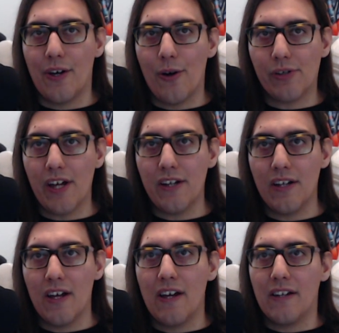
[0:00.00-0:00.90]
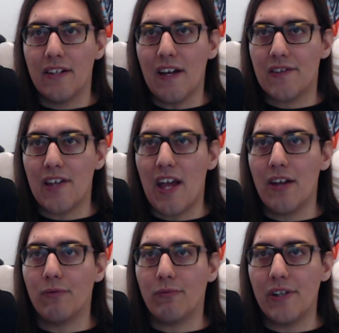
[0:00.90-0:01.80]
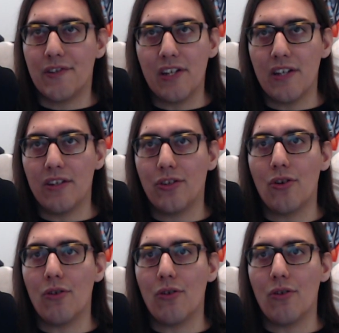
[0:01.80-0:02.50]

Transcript: Okay, yes, and we see